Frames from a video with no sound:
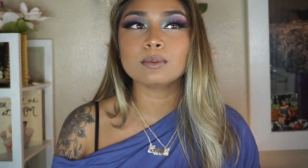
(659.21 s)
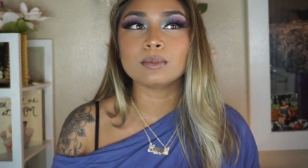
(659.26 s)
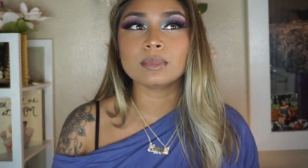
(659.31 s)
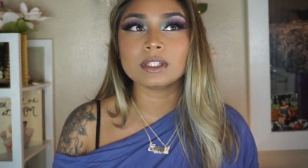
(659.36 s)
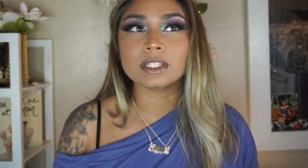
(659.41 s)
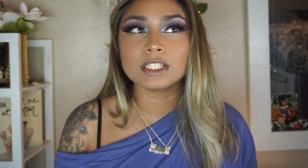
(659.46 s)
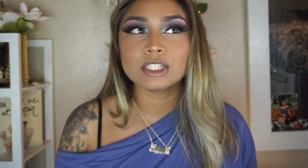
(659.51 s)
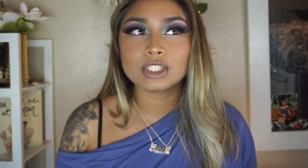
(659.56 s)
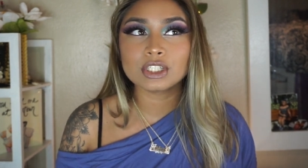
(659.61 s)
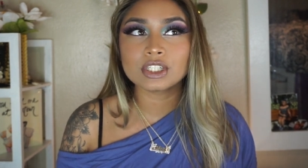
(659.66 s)

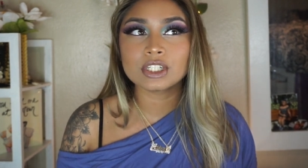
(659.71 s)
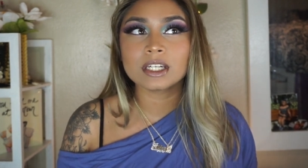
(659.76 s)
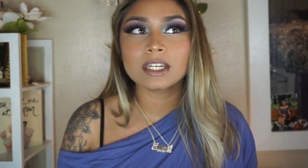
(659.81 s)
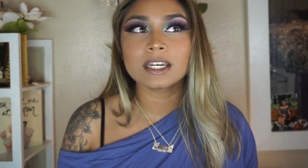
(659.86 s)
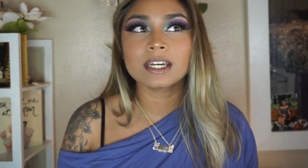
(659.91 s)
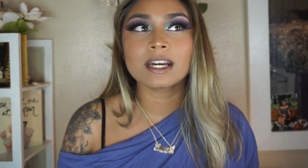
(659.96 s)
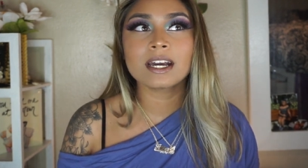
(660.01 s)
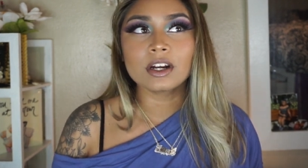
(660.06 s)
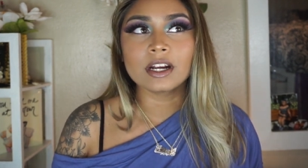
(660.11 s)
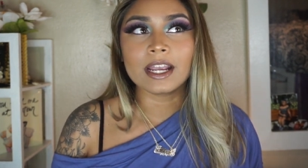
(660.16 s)

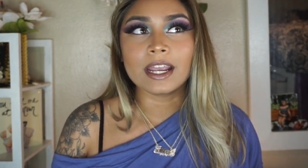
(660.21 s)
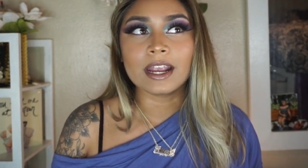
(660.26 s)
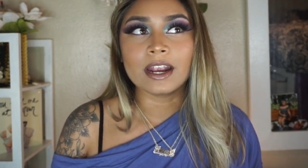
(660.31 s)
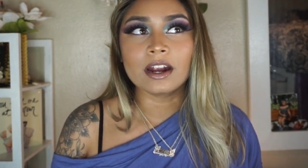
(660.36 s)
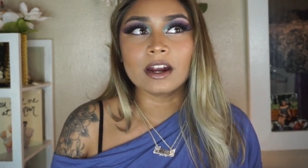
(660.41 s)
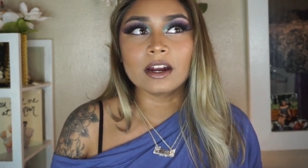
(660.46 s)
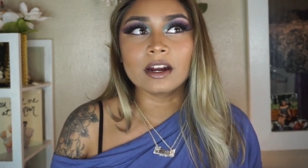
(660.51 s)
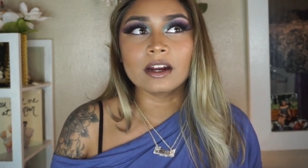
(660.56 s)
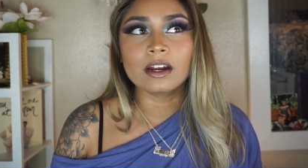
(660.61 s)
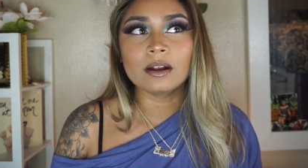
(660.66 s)
Bleaching your
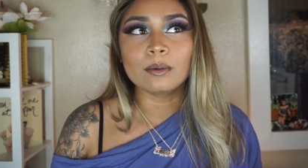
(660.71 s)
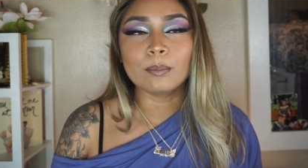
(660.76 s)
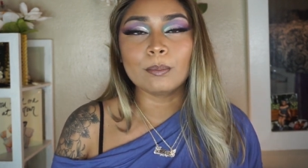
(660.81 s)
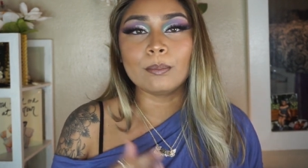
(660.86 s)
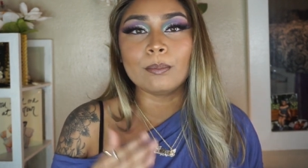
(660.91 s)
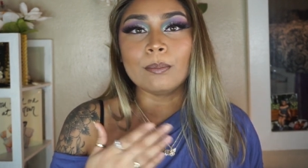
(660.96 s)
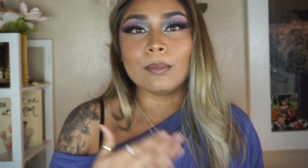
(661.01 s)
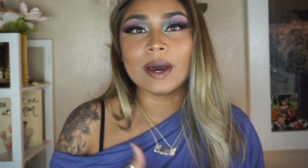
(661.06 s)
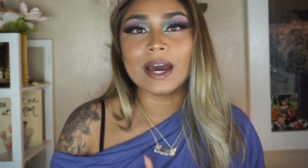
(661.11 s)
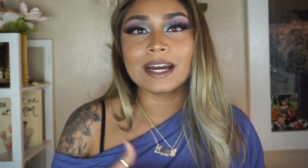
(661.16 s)
hair
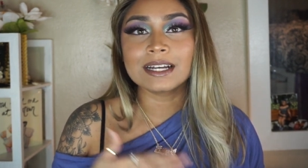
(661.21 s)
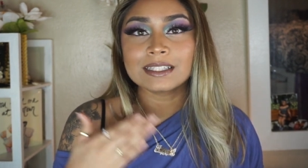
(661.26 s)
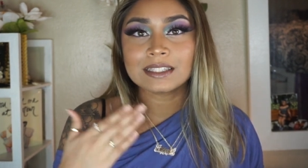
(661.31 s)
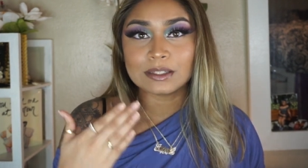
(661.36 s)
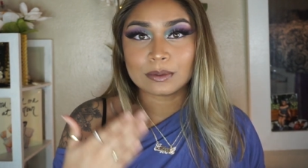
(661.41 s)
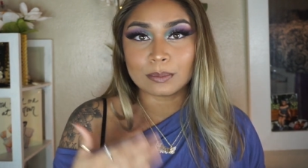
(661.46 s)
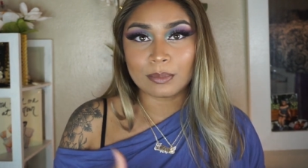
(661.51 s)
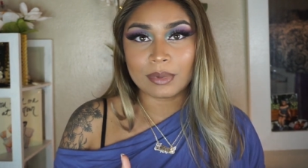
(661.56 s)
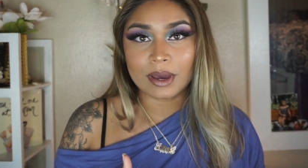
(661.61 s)
back to